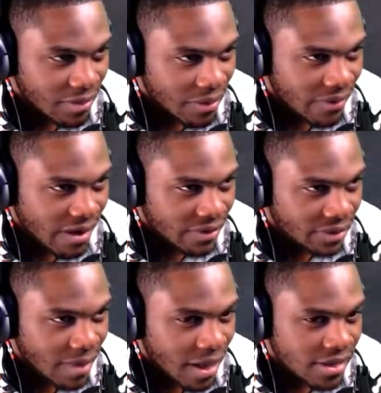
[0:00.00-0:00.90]
favorite
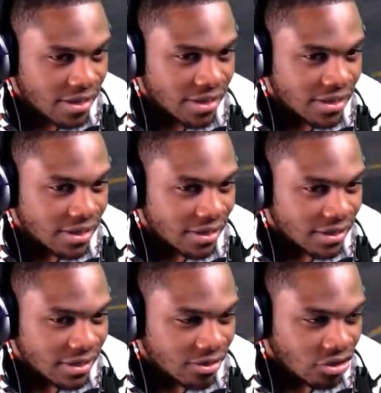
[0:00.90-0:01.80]
spot.
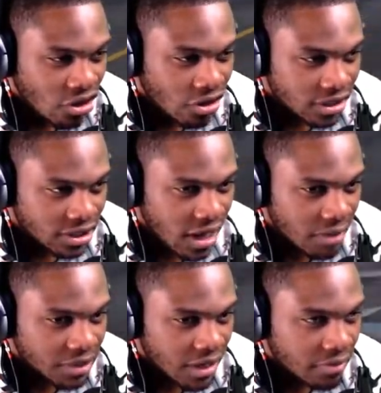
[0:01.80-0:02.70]
Call it the Chop Shop.